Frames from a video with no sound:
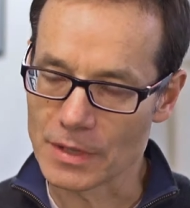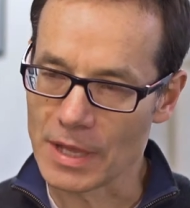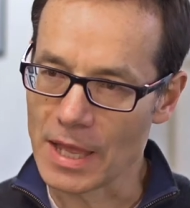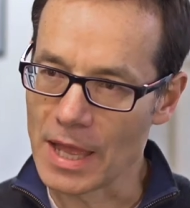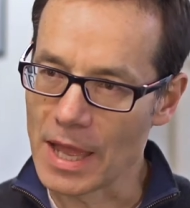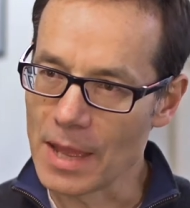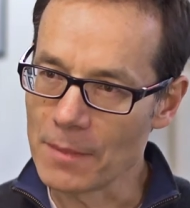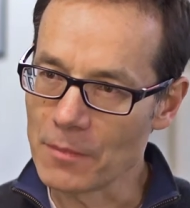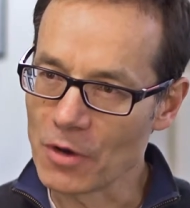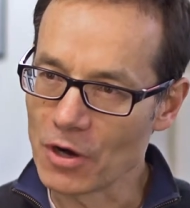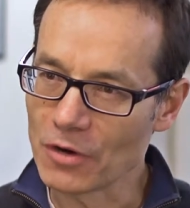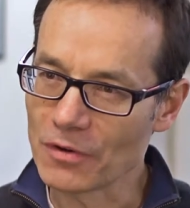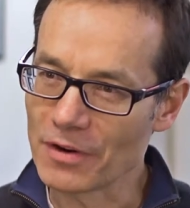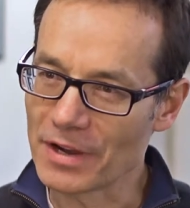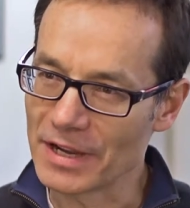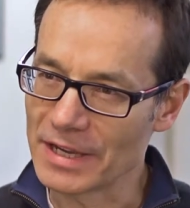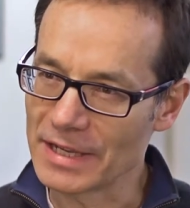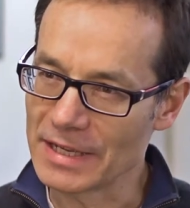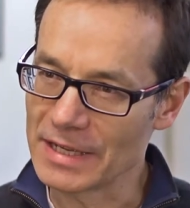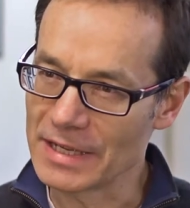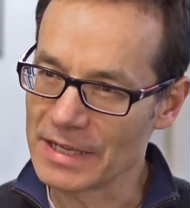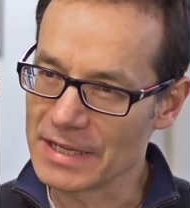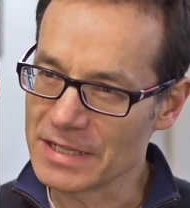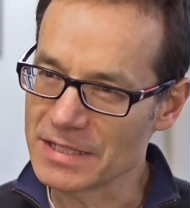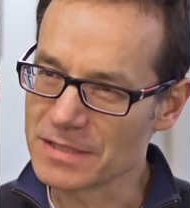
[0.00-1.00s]

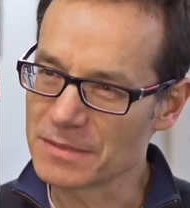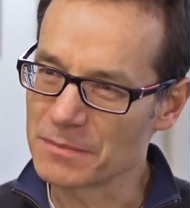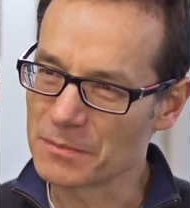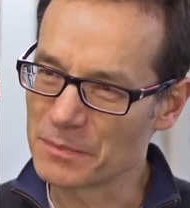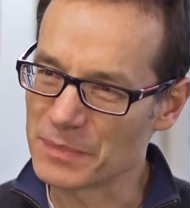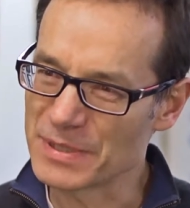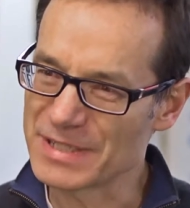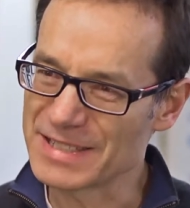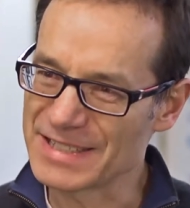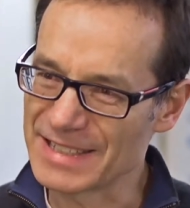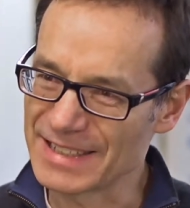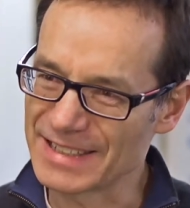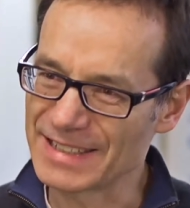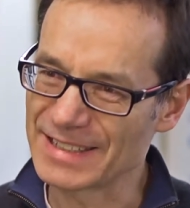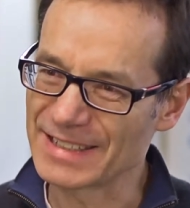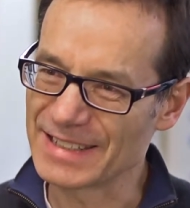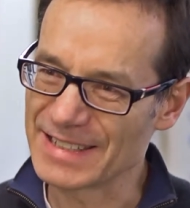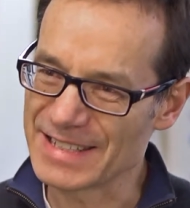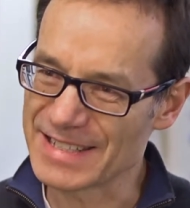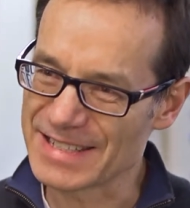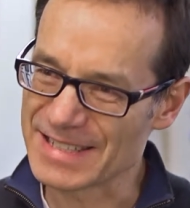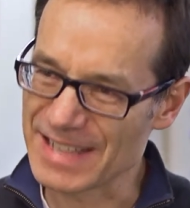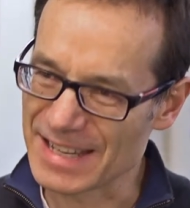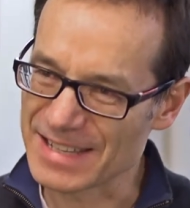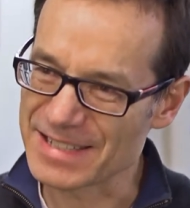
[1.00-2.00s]
MRI isn't particularly
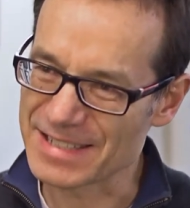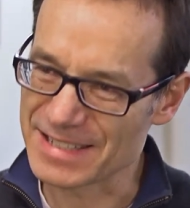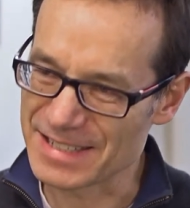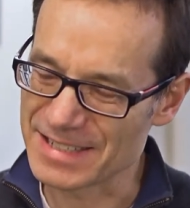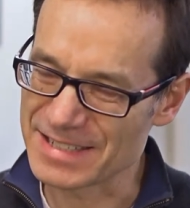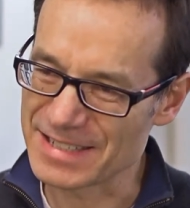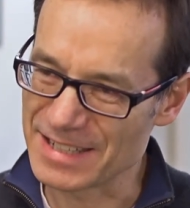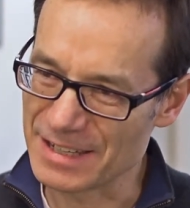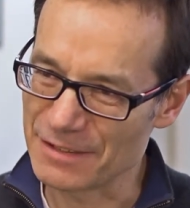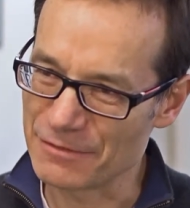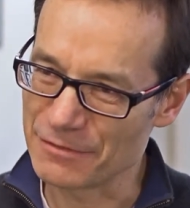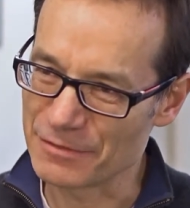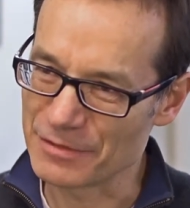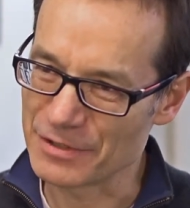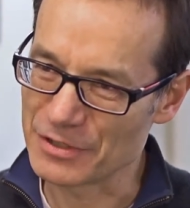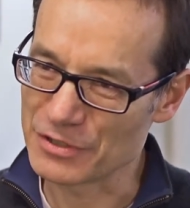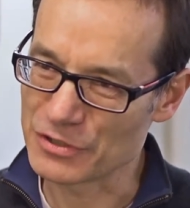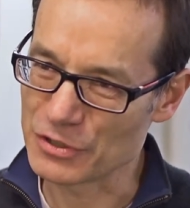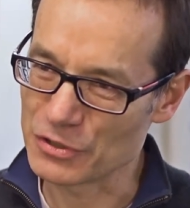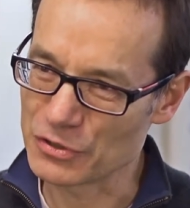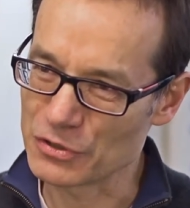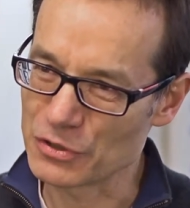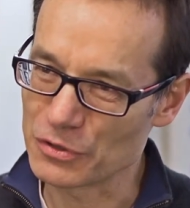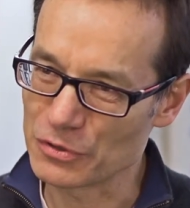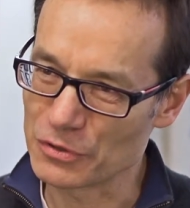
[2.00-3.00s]
sensitive, is
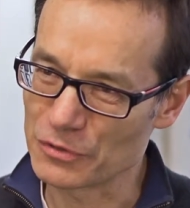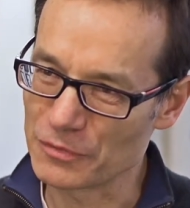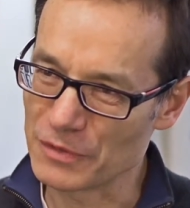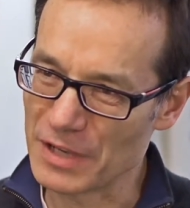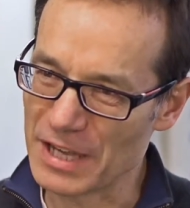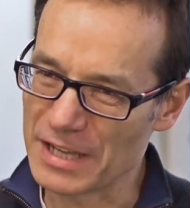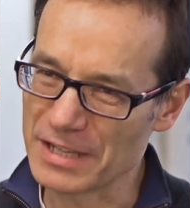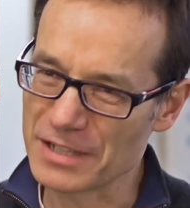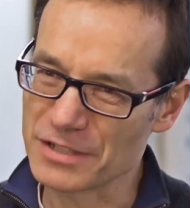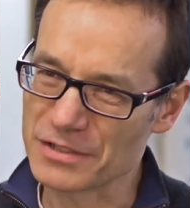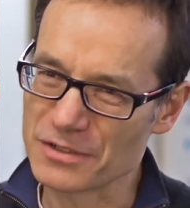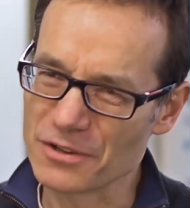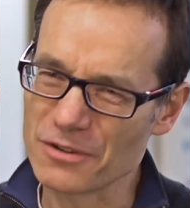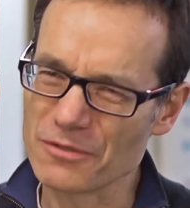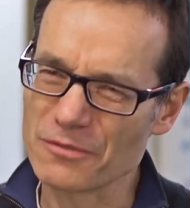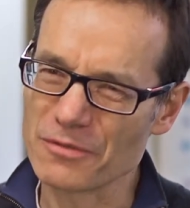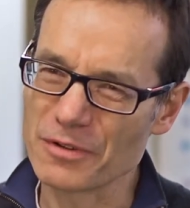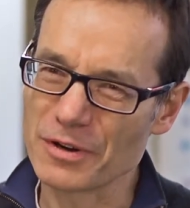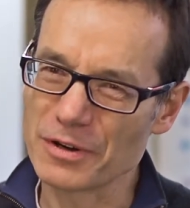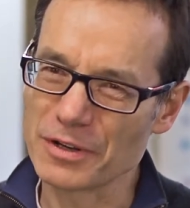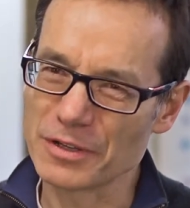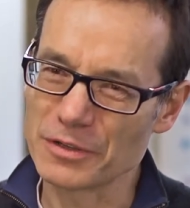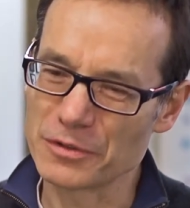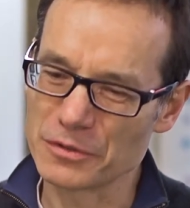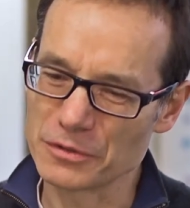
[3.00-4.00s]
the truth of it, and it's not
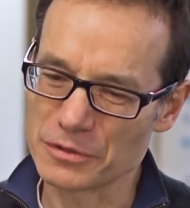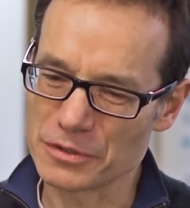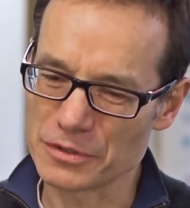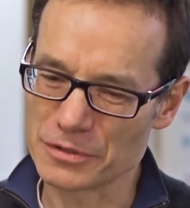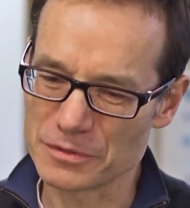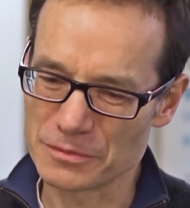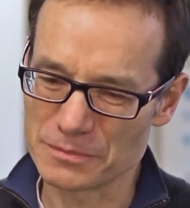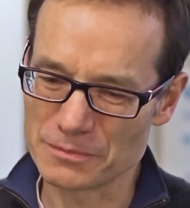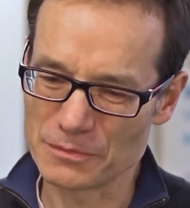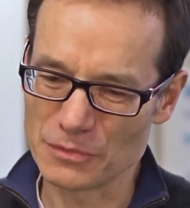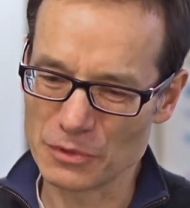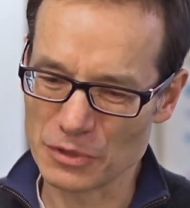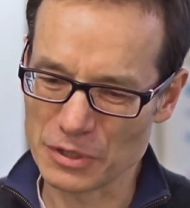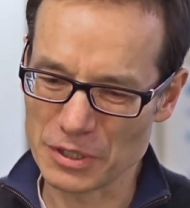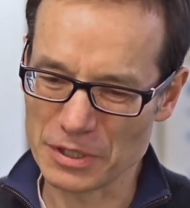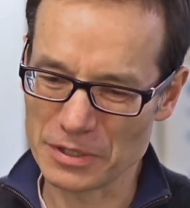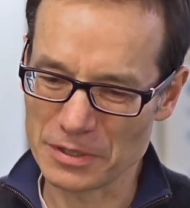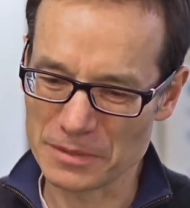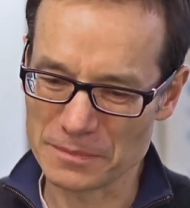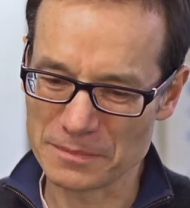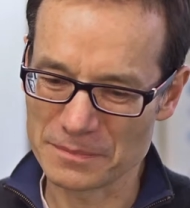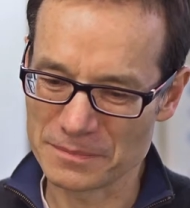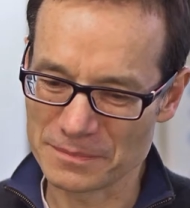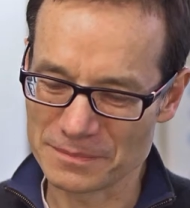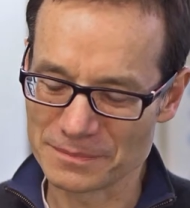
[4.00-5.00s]
very good at looking
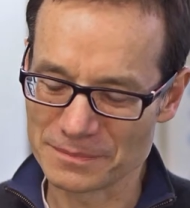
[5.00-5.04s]
at